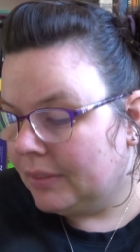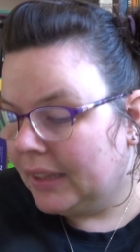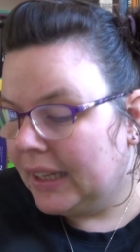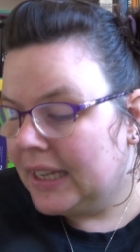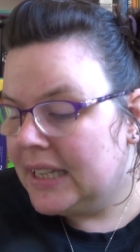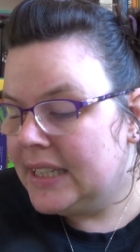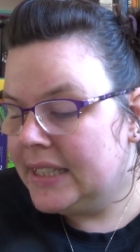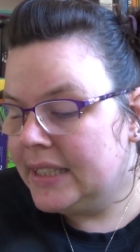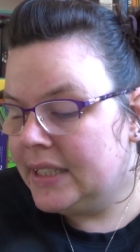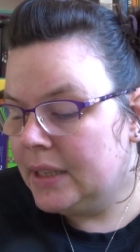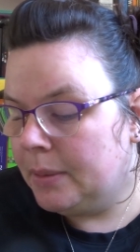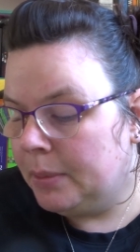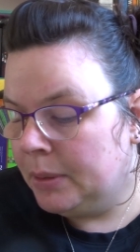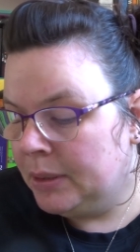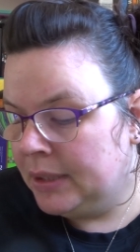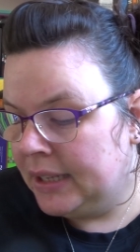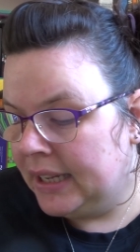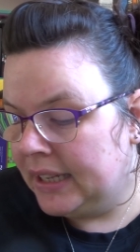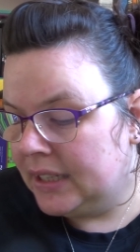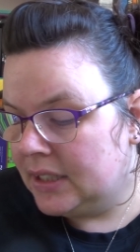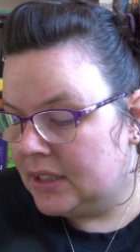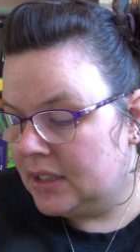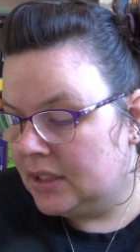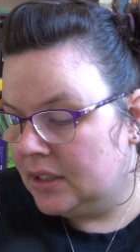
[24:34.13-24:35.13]
it's double
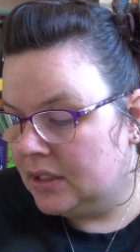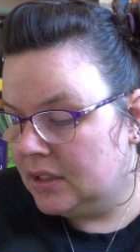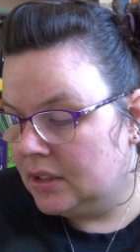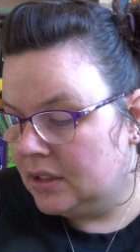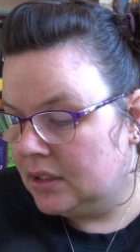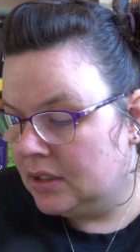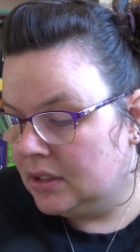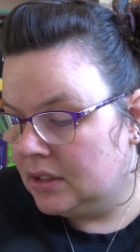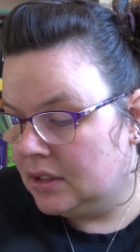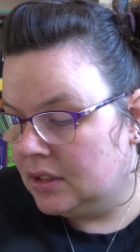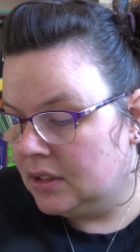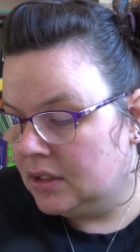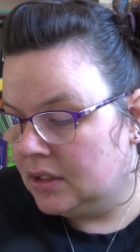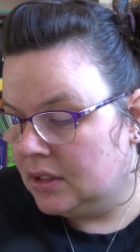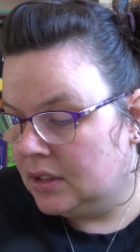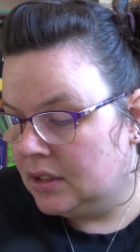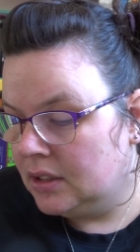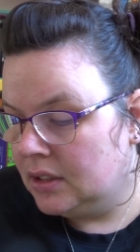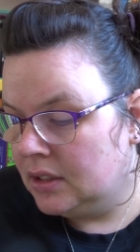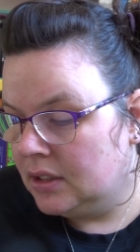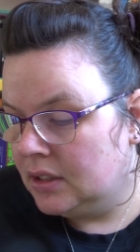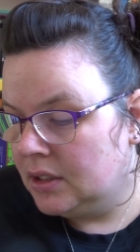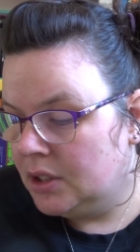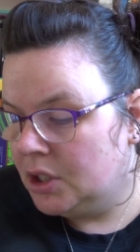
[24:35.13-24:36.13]
knit,
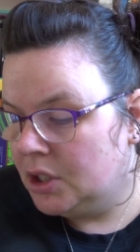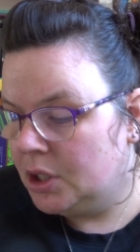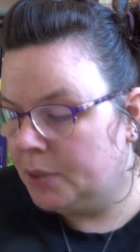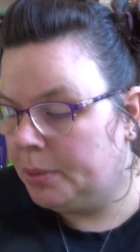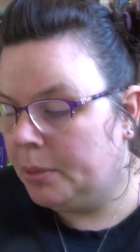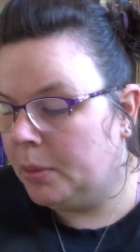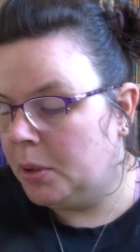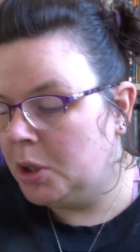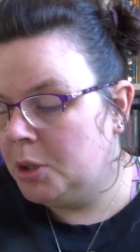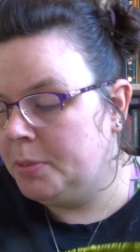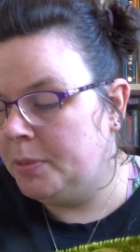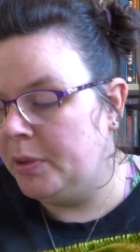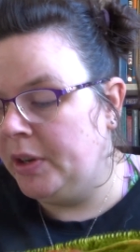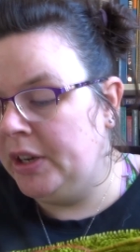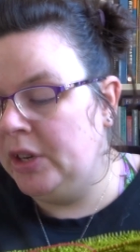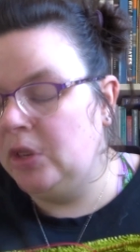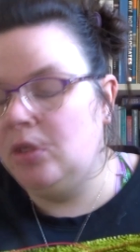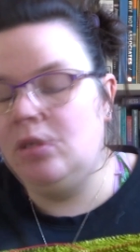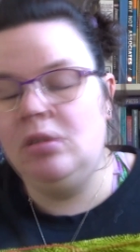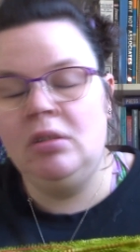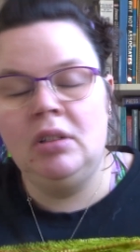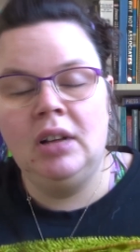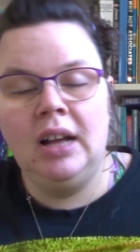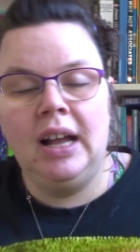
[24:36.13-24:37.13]
superwash
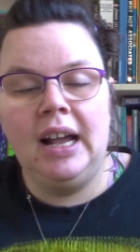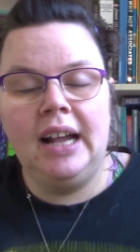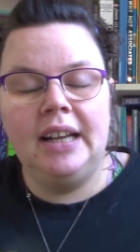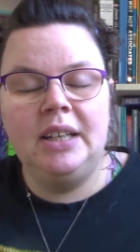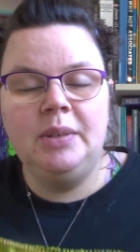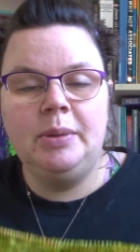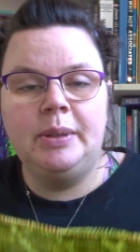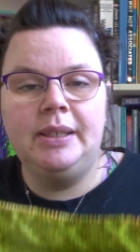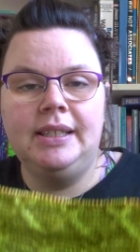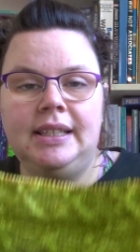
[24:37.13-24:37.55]
merino, high twist